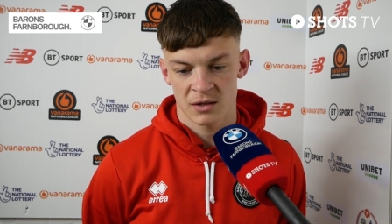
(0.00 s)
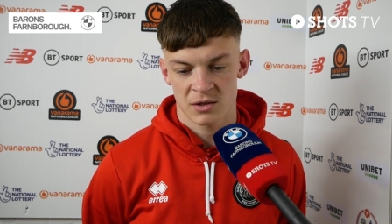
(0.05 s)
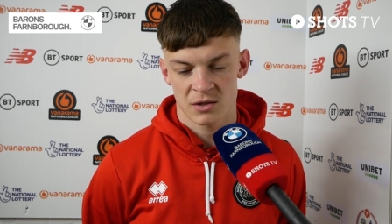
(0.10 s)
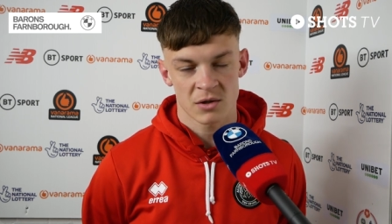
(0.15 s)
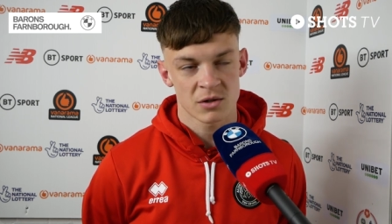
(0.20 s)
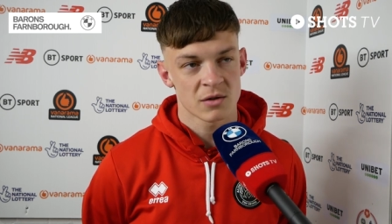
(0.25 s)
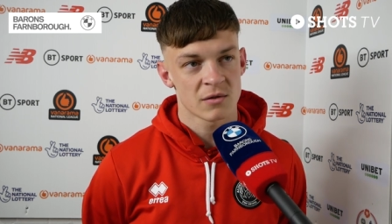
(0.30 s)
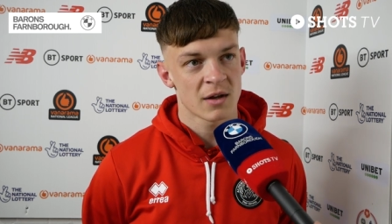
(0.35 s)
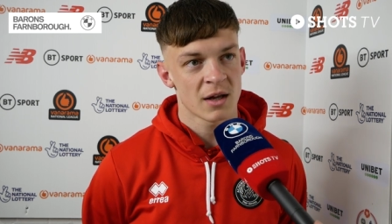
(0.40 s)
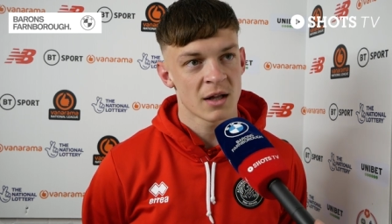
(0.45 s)

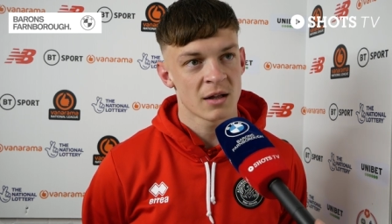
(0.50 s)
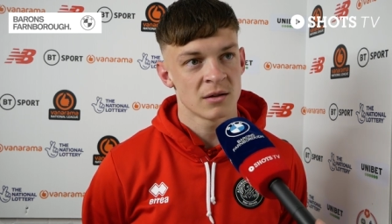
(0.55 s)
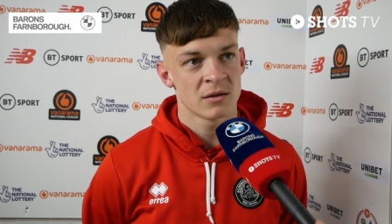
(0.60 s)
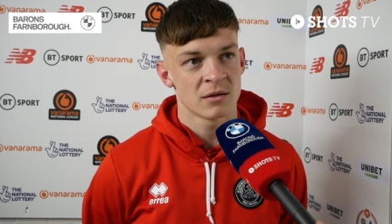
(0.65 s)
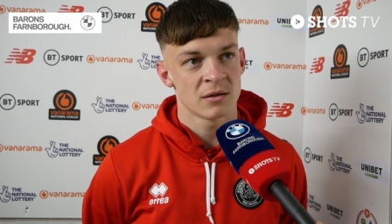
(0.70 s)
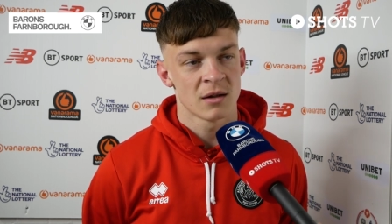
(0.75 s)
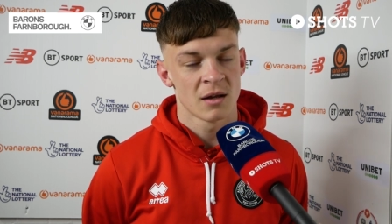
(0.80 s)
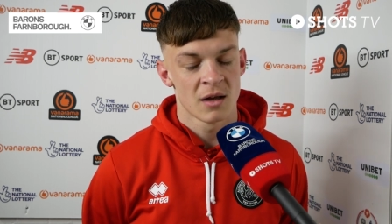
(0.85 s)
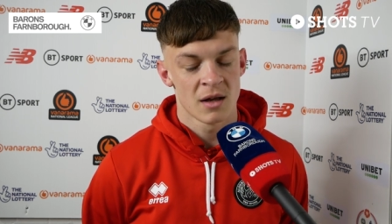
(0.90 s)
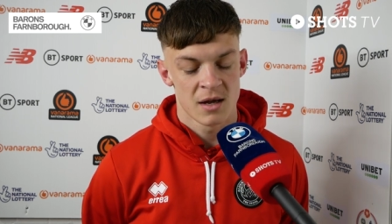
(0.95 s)
signs of
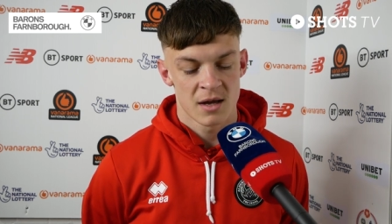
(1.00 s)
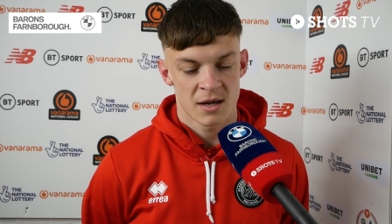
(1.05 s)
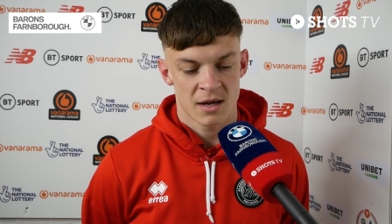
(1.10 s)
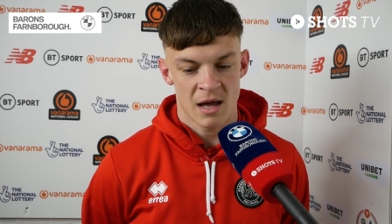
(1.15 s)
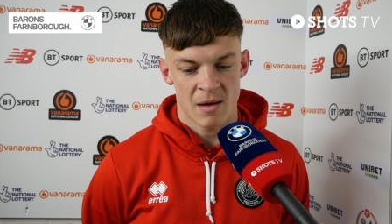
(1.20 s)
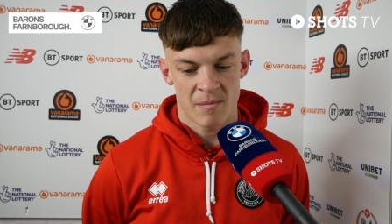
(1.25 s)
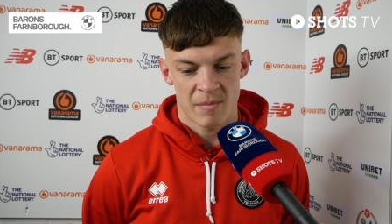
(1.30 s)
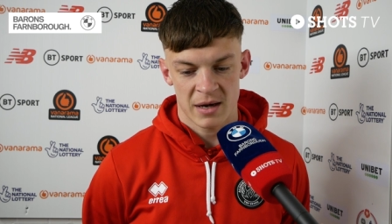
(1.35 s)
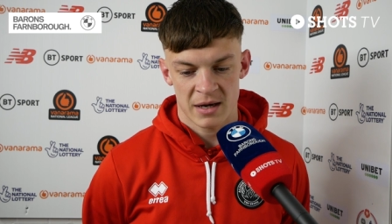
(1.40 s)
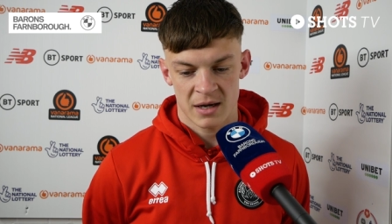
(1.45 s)
getting
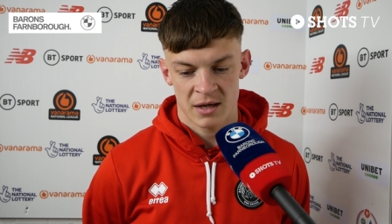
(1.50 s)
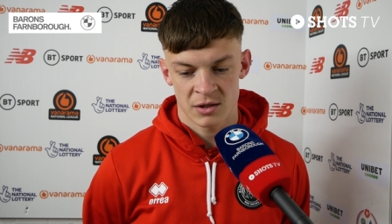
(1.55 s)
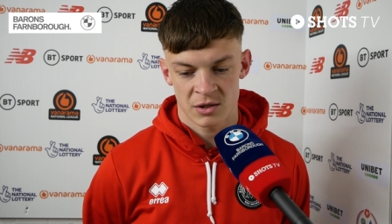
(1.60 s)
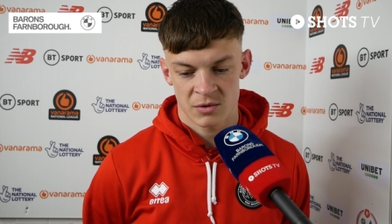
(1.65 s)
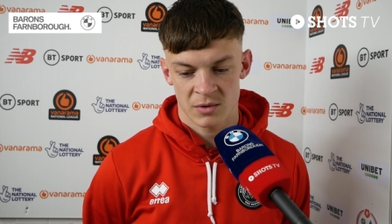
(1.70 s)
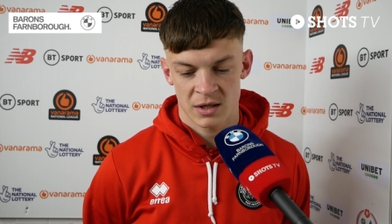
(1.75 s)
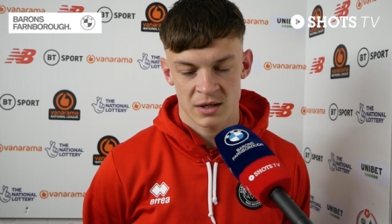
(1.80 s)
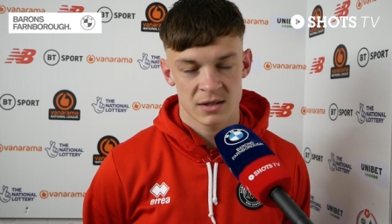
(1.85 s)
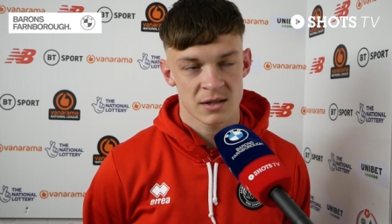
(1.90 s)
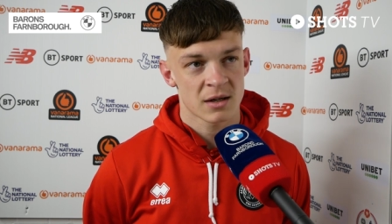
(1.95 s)
getting back
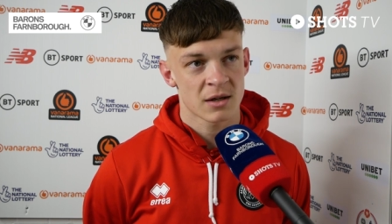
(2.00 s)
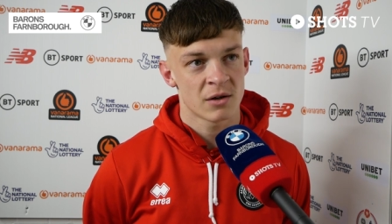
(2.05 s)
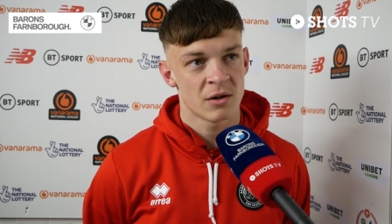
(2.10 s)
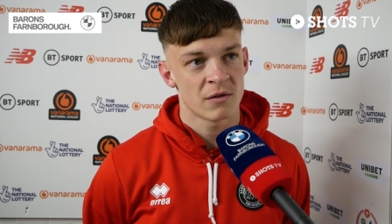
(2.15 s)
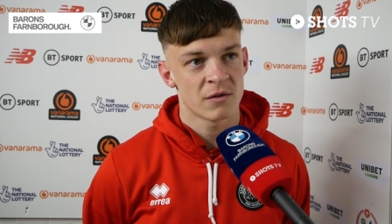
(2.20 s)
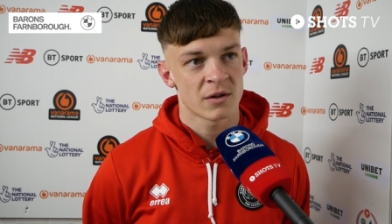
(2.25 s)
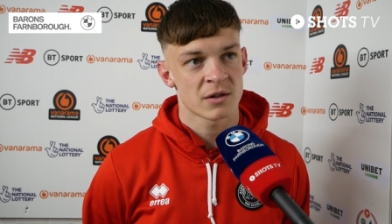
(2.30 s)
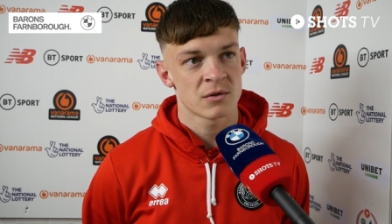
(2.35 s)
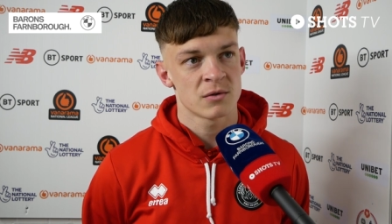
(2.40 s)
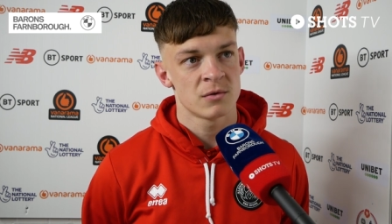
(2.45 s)
into it in the second
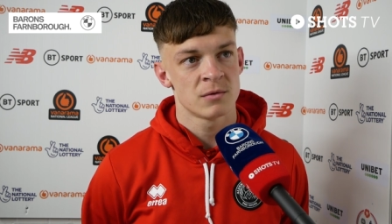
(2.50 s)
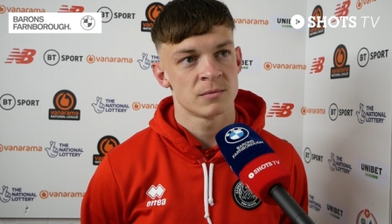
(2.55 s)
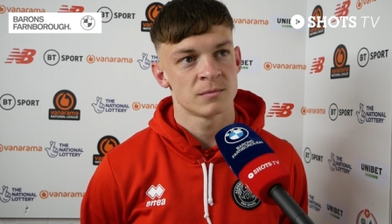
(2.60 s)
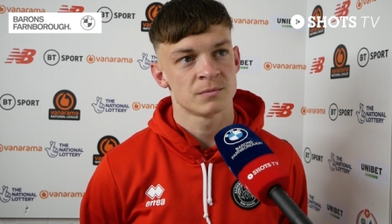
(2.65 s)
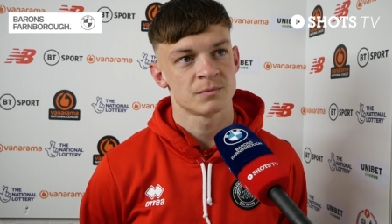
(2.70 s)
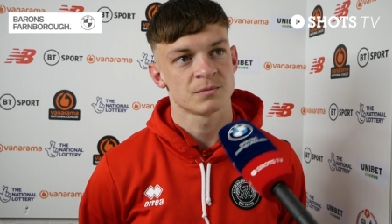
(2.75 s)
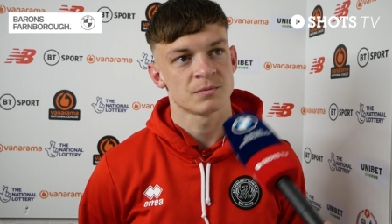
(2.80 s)
half at all.